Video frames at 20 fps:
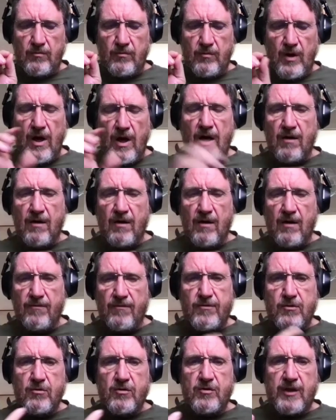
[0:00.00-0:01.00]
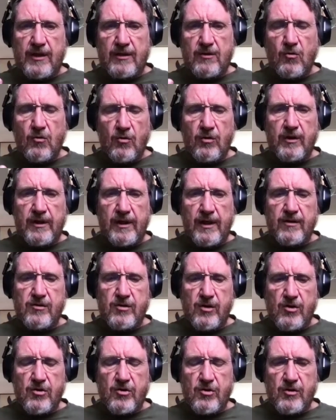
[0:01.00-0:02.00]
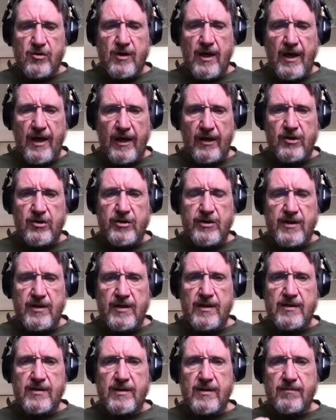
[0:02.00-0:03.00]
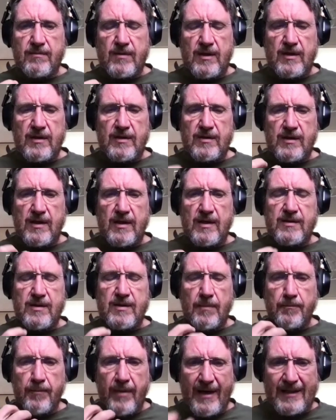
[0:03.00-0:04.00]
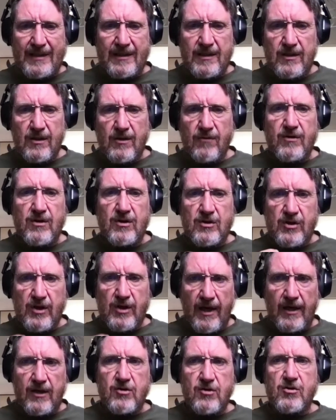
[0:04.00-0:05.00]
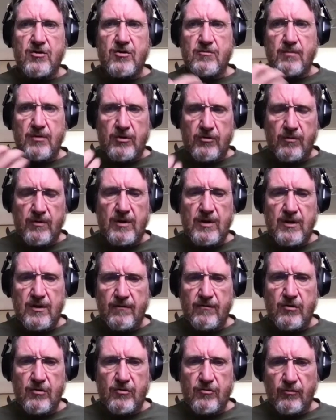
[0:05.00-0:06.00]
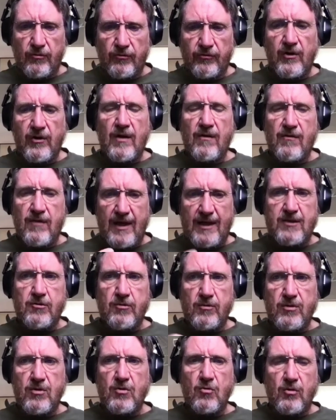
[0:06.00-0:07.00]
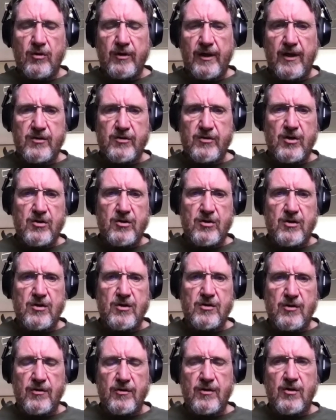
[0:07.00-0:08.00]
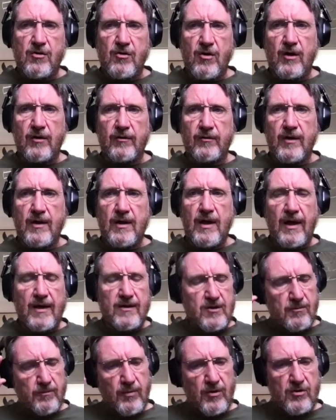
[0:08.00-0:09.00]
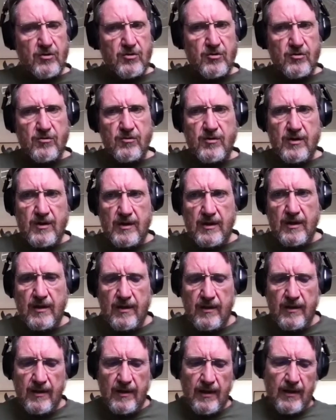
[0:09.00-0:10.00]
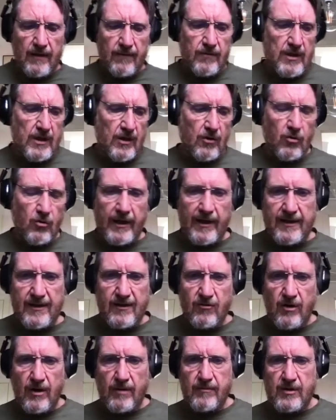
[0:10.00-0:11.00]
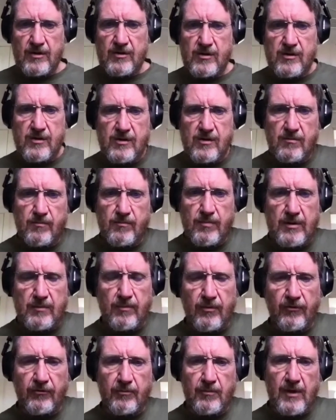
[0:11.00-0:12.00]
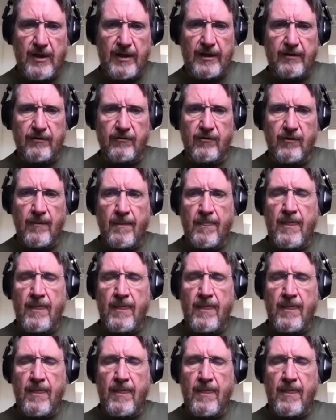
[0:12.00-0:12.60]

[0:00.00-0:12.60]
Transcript: our view is that an organization actually is a pattern of interactions between individuals. That's what the organization is on the ground, as opposed to the organogram that sits in people's minds.